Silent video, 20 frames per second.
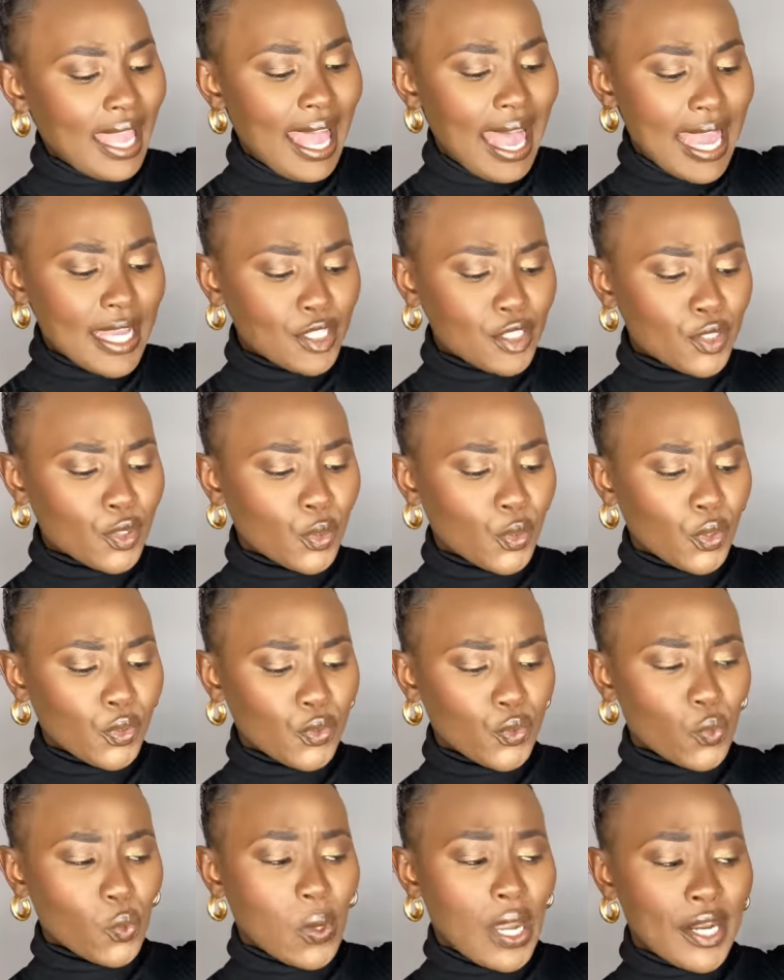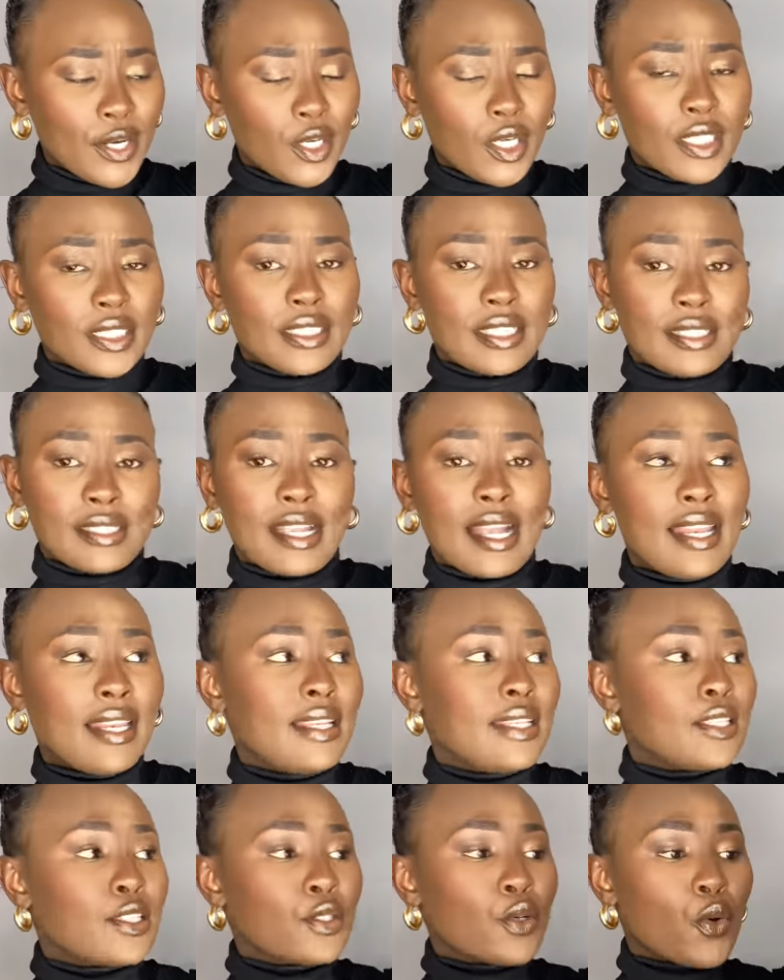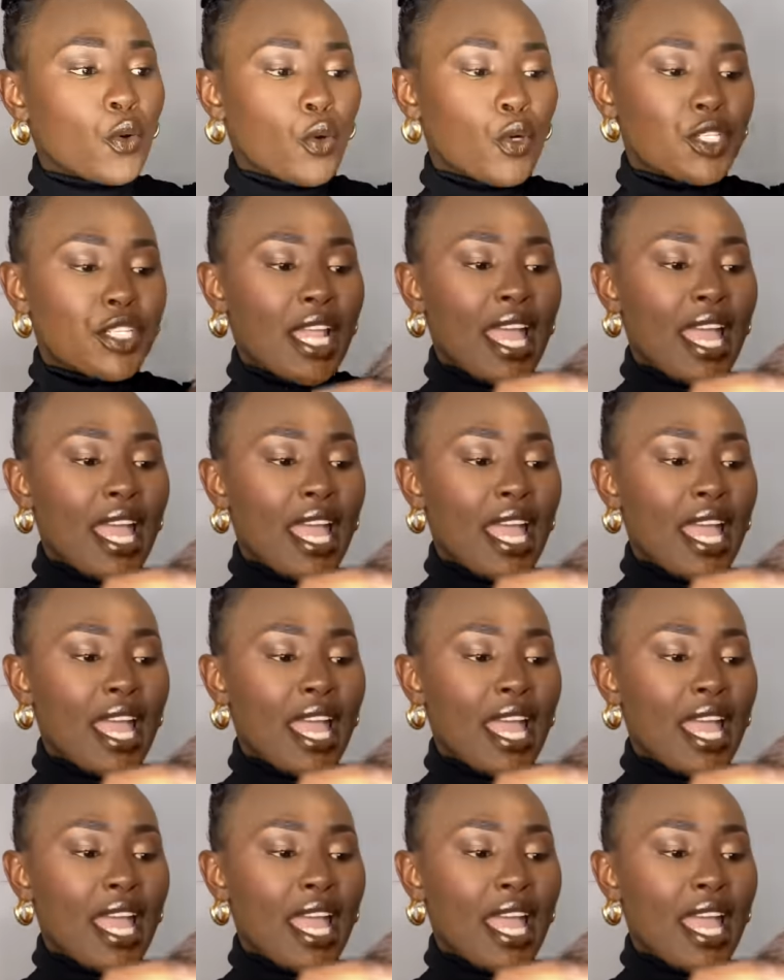I just thought, why not? This color is so gorgeous.